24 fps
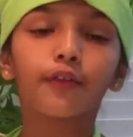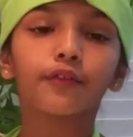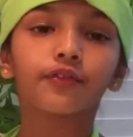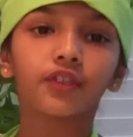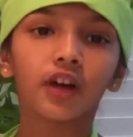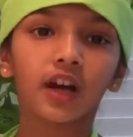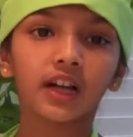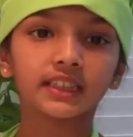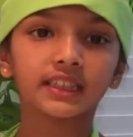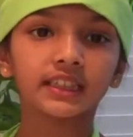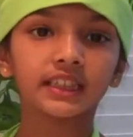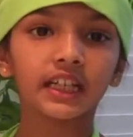
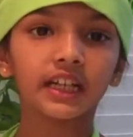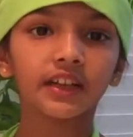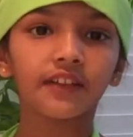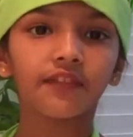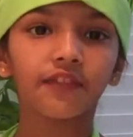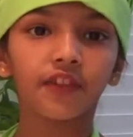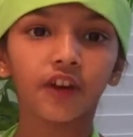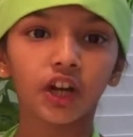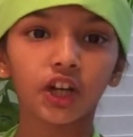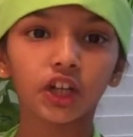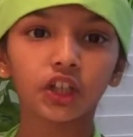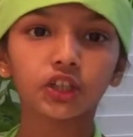frosting
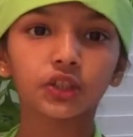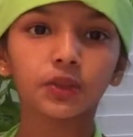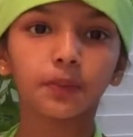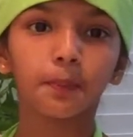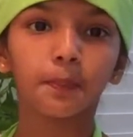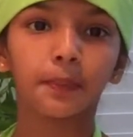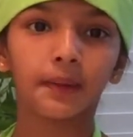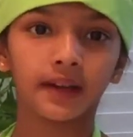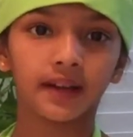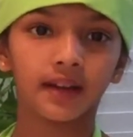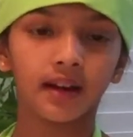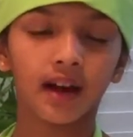first
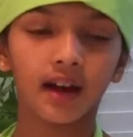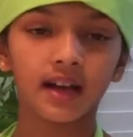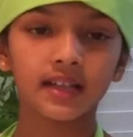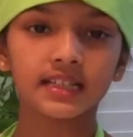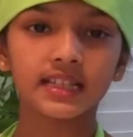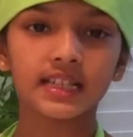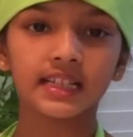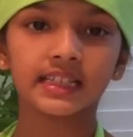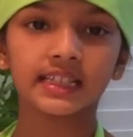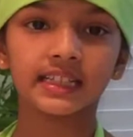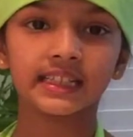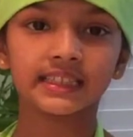because
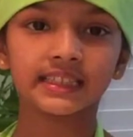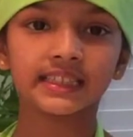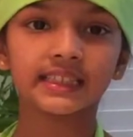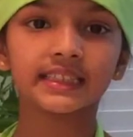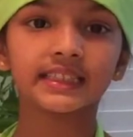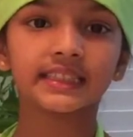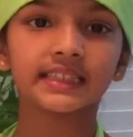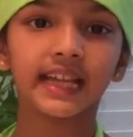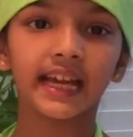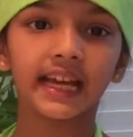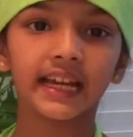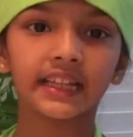it needs to
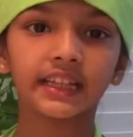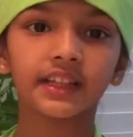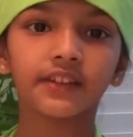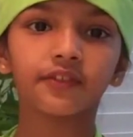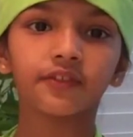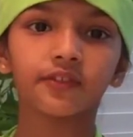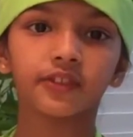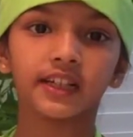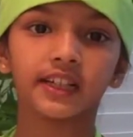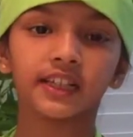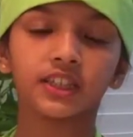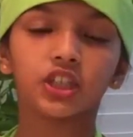stay in the
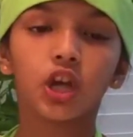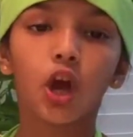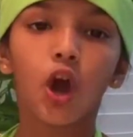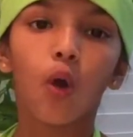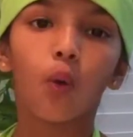fridge